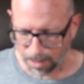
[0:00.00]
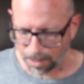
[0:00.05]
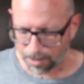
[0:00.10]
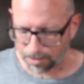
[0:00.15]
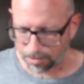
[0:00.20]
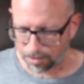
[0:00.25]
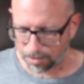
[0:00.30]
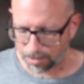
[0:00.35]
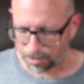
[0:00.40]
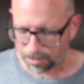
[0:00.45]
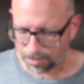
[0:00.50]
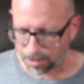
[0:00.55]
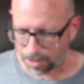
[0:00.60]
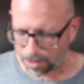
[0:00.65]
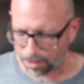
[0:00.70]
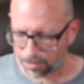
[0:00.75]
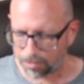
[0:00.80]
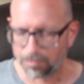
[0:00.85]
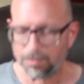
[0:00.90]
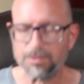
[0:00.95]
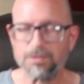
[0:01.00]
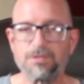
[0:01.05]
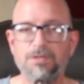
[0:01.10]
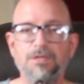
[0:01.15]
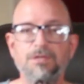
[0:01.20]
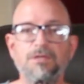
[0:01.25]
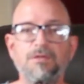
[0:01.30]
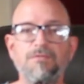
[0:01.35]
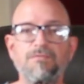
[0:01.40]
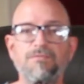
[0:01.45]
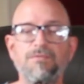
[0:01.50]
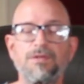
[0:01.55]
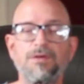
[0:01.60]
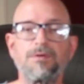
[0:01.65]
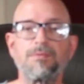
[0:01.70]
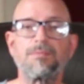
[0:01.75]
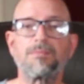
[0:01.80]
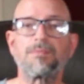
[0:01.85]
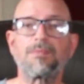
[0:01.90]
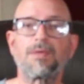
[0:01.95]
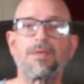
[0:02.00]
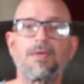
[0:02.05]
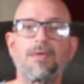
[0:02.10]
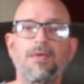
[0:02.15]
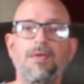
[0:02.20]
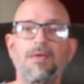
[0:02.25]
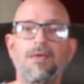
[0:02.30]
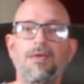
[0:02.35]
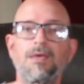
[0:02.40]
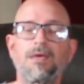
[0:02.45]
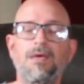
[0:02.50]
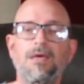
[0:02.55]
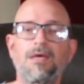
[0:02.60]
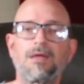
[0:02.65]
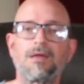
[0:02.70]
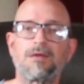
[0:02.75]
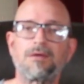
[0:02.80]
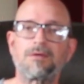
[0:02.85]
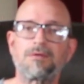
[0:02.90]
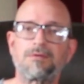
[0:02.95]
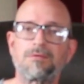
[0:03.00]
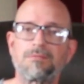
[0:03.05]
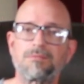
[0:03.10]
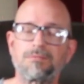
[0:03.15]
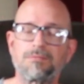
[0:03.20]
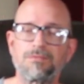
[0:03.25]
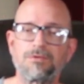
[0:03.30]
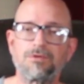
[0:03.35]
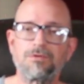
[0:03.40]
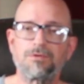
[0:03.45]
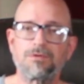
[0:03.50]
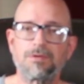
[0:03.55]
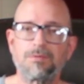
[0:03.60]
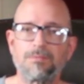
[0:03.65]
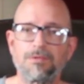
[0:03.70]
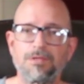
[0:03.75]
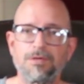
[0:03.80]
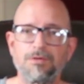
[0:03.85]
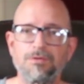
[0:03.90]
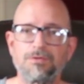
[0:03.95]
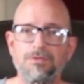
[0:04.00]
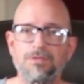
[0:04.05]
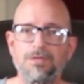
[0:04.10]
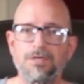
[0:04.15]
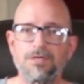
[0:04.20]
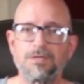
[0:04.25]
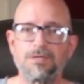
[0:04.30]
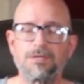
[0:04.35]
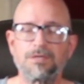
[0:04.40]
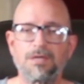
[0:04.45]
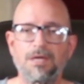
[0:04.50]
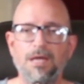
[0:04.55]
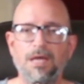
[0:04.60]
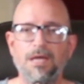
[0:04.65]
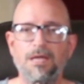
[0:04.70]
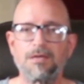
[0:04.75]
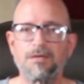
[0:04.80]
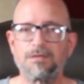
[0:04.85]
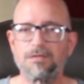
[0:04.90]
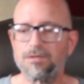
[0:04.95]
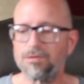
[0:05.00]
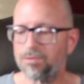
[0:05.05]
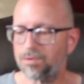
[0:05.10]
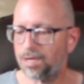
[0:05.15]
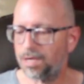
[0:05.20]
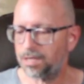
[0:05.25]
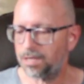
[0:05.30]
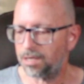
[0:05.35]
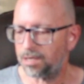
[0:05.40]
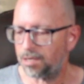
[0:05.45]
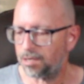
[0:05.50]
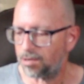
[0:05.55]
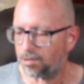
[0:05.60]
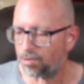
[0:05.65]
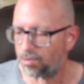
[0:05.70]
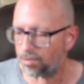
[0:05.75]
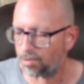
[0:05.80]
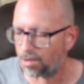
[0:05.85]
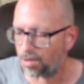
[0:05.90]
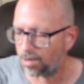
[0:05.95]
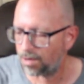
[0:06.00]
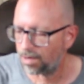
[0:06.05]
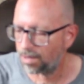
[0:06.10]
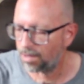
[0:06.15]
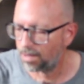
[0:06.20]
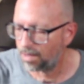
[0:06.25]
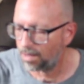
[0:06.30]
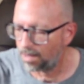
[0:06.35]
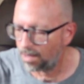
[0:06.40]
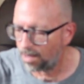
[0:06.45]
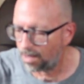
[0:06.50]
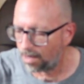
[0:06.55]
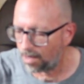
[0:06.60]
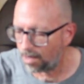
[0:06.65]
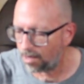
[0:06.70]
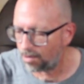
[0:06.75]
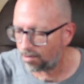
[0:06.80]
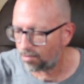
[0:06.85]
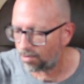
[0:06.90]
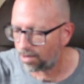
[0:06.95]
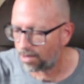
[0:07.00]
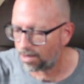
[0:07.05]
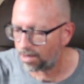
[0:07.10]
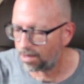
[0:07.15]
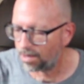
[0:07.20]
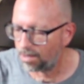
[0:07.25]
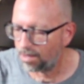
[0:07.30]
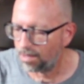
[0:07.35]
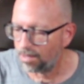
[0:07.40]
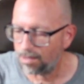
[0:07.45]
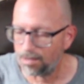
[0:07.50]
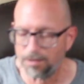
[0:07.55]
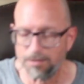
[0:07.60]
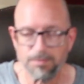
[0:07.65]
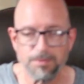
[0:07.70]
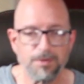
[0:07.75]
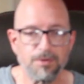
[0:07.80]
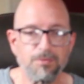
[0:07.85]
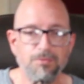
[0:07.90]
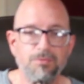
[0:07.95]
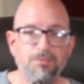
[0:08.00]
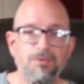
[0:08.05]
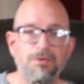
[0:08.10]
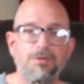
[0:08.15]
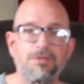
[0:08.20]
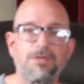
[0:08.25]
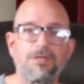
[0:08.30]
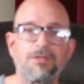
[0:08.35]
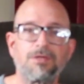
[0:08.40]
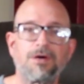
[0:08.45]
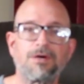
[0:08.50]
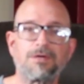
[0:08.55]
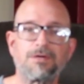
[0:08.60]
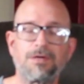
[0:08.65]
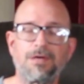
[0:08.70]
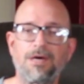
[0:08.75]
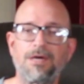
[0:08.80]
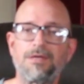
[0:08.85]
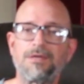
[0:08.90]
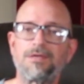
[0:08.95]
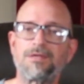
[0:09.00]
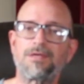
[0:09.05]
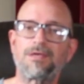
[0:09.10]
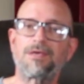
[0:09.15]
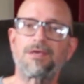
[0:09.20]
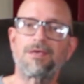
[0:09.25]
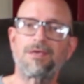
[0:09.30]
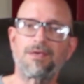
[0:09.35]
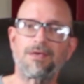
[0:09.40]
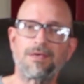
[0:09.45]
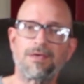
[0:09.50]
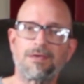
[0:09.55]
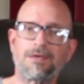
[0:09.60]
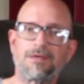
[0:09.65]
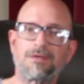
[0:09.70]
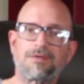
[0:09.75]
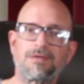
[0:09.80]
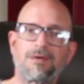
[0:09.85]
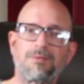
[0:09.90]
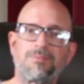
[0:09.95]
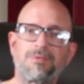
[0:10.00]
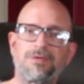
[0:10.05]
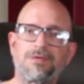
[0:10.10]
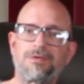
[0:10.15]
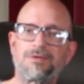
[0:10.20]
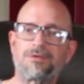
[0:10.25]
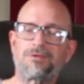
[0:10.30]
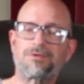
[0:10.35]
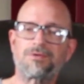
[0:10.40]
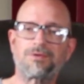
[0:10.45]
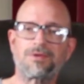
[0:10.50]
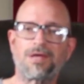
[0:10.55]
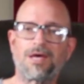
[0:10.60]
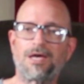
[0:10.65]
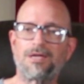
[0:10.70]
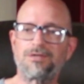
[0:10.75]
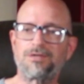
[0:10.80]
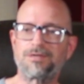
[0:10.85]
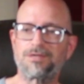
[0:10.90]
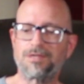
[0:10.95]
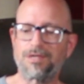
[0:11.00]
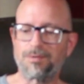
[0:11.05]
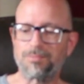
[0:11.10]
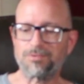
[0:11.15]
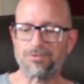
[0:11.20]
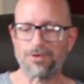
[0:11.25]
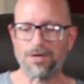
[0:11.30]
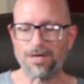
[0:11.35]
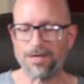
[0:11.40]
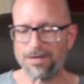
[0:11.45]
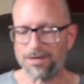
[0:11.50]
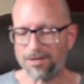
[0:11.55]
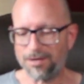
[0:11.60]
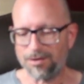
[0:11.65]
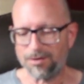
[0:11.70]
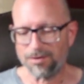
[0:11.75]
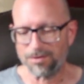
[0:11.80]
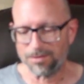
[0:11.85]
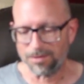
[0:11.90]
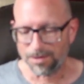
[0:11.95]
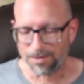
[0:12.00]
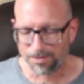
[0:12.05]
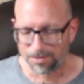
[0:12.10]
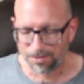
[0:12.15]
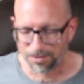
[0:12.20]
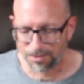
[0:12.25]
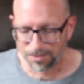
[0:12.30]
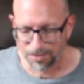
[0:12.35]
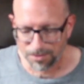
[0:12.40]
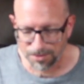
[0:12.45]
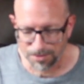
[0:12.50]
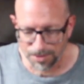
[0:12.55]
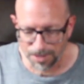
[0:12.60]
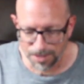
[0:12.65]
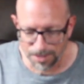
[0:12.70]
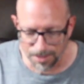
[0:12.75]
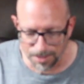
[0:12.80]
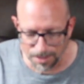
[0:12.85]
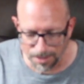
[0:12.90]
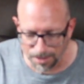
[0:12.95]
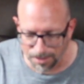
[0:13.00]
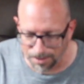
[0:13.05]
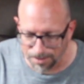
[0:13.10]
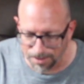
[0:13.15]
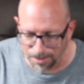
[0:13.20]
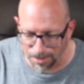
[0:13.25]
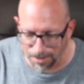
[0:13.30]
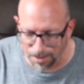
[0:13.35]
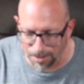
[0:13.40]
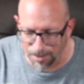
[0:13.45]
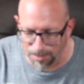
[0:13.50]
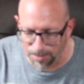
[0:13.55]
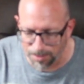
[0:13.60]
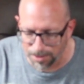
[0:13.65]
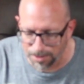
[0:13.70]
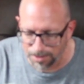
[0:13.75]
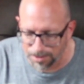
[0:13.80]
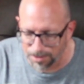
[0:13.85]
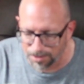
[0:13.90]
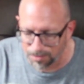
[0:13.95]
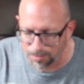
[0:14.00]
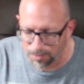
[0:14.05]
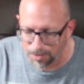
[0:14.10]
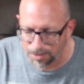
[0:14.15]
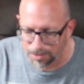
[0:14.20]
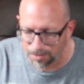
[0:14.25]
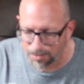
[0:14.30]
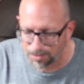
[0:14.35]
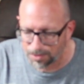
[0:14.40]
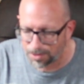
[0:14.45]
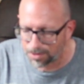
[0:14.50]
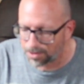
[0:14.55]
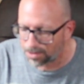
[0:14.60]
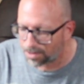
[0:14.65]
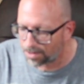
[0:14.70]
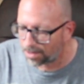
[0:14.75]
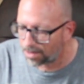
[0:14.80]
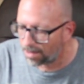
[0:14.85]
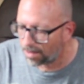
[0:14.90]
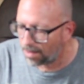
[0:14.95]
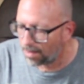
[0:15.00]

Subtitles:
out there and try a 360 flip and do some of those things and see what I could get going on. Anyway, it's been a really long night, because I just kept trying here and trying to get it set up, and it just wasn't working.